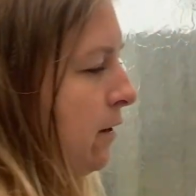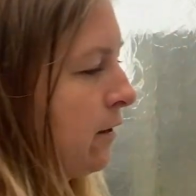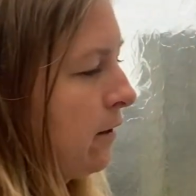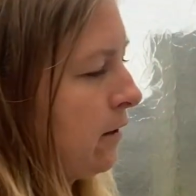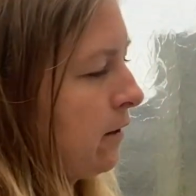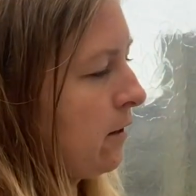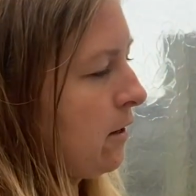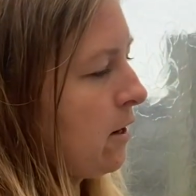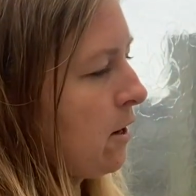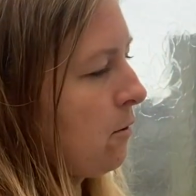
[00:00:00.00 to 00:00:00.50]

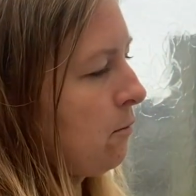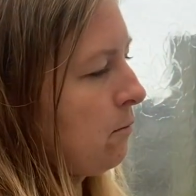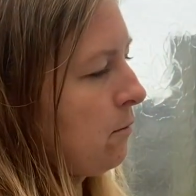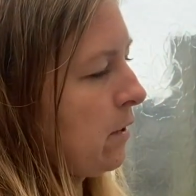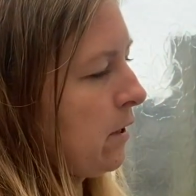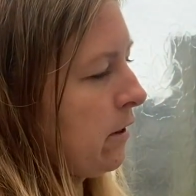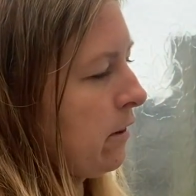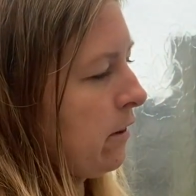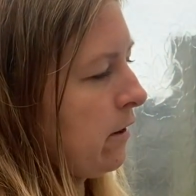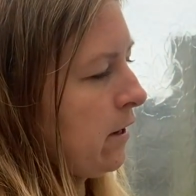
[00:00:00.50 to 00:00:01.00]

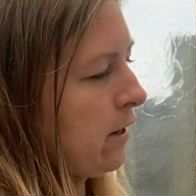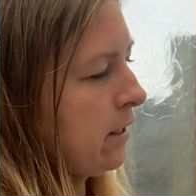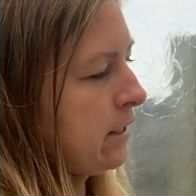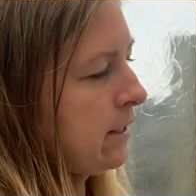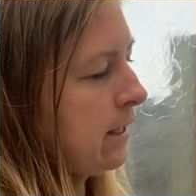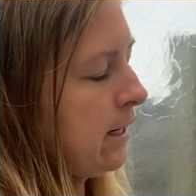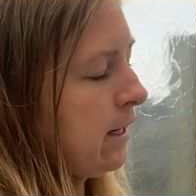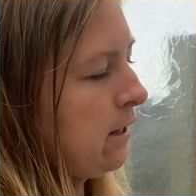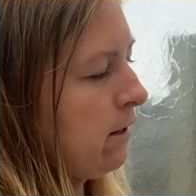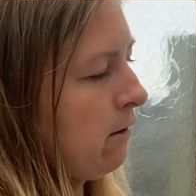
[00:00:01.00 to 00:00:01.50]
Number
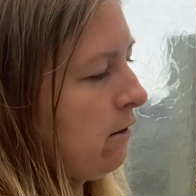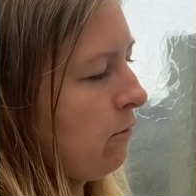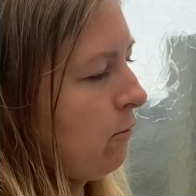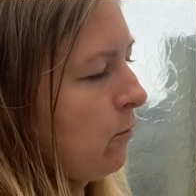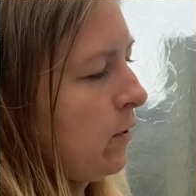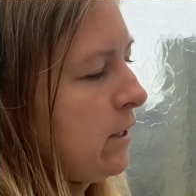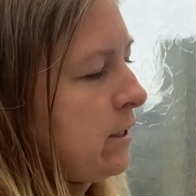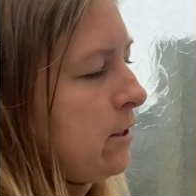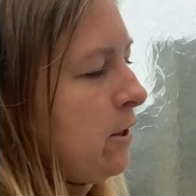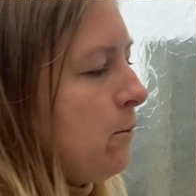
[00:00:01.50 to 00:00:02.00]
13, 3
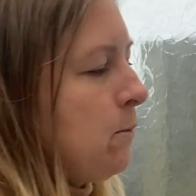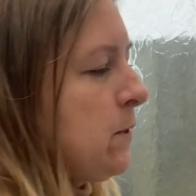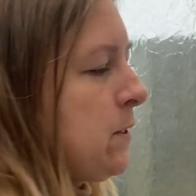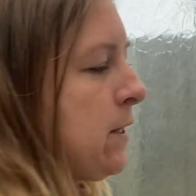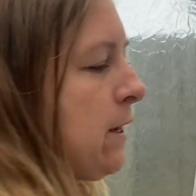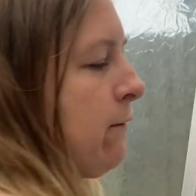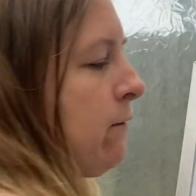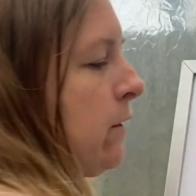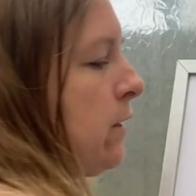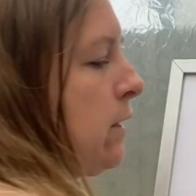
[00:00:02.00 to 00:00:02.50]
times
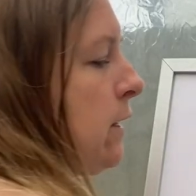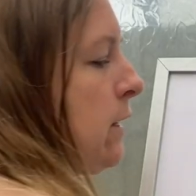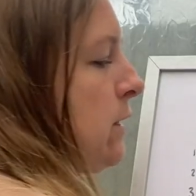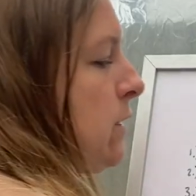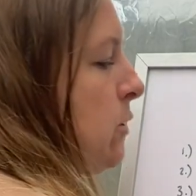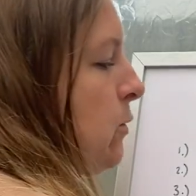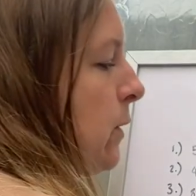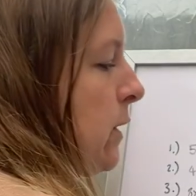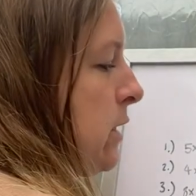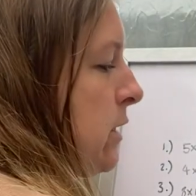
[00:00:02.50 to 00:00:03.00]
7 is
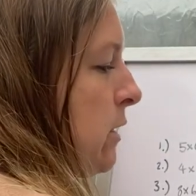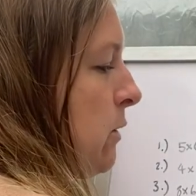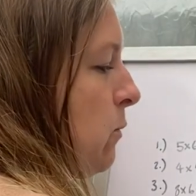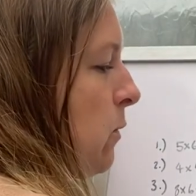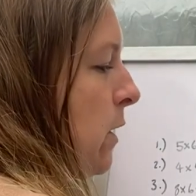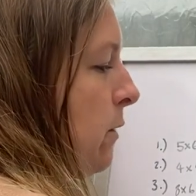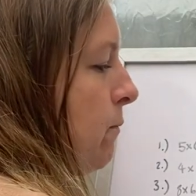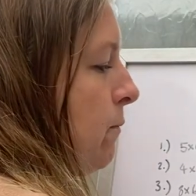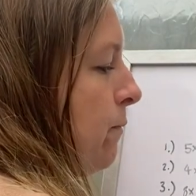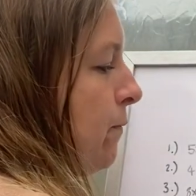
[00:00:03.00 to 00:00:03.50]
21.
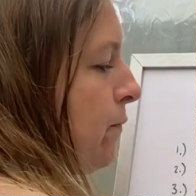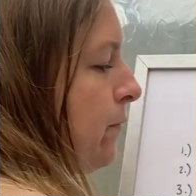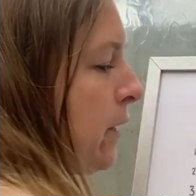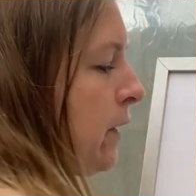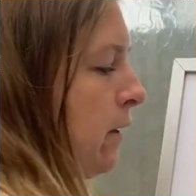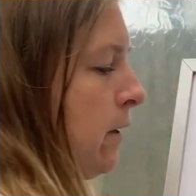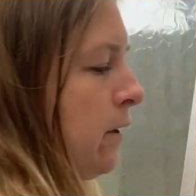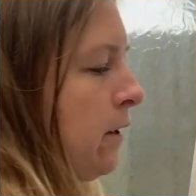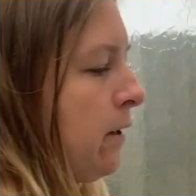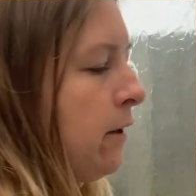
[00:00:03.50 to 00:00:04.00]

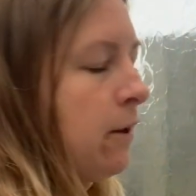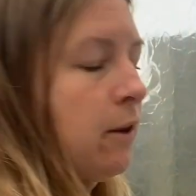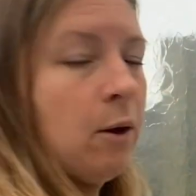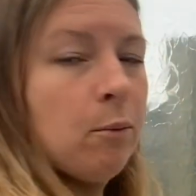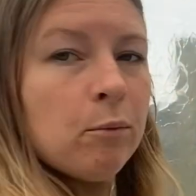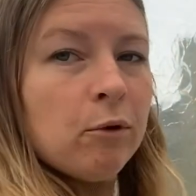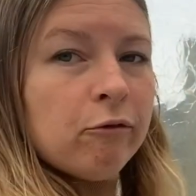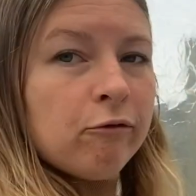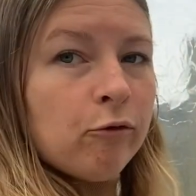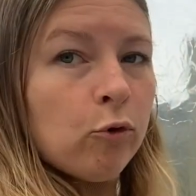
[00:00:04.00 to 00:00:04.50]
Number
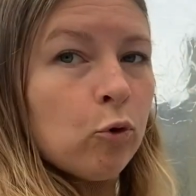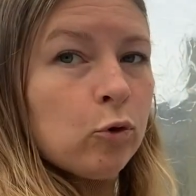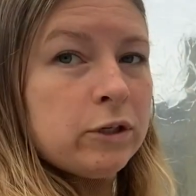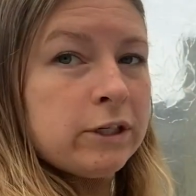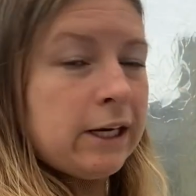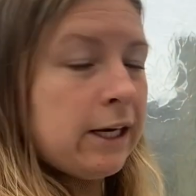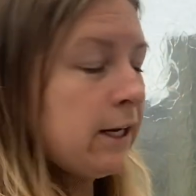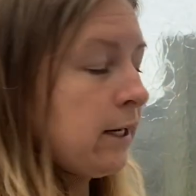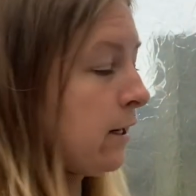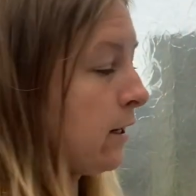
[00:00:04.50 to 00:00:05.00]

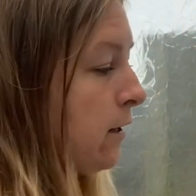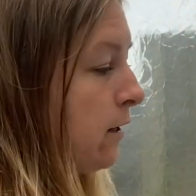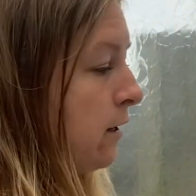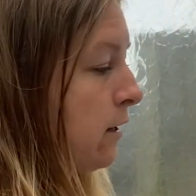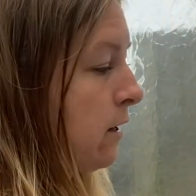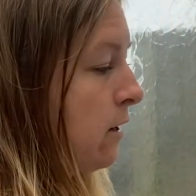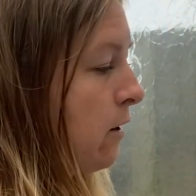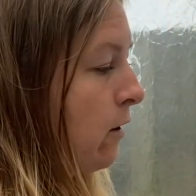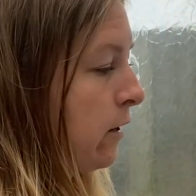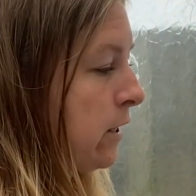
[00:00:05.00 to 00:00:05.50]
14,
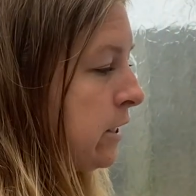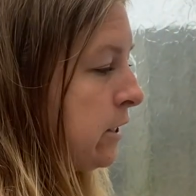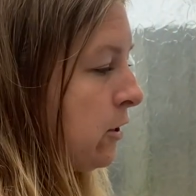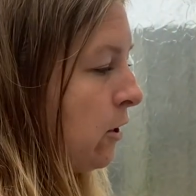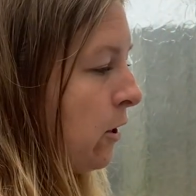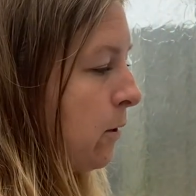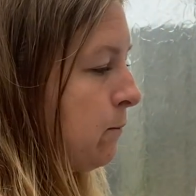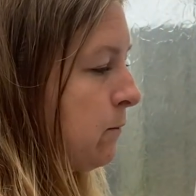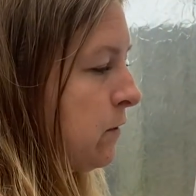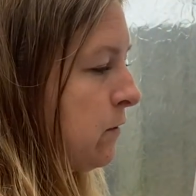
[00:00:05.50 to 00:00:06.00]
9
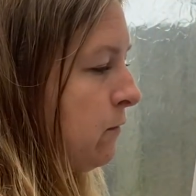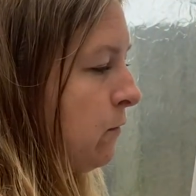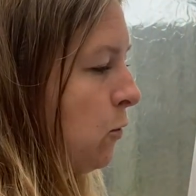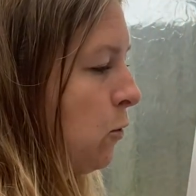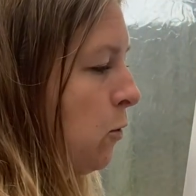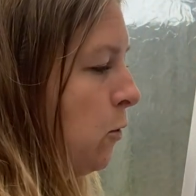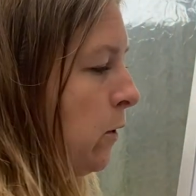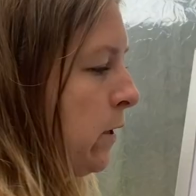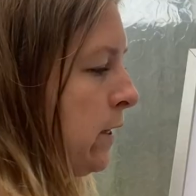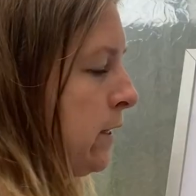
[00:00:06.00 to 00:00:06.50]
times
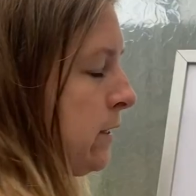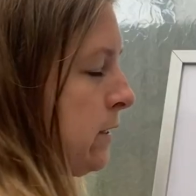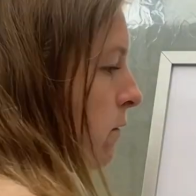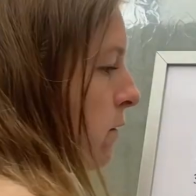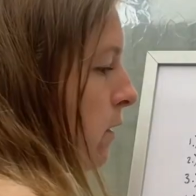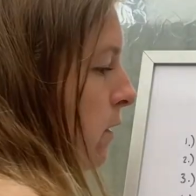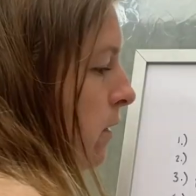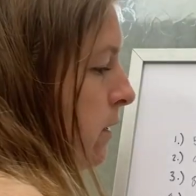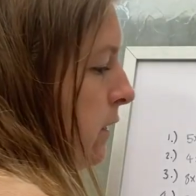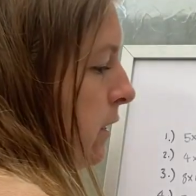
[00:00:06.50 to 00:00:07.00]
4 is
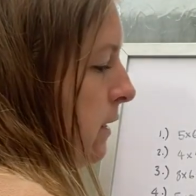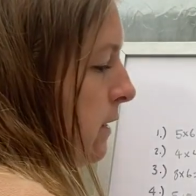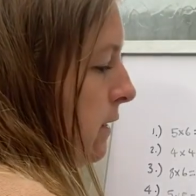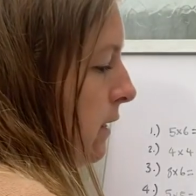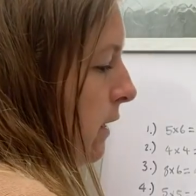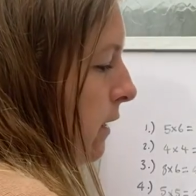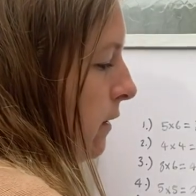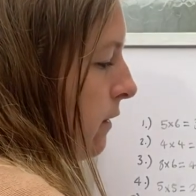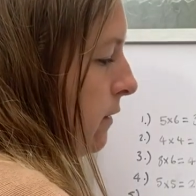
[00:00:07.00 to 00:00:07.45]
36.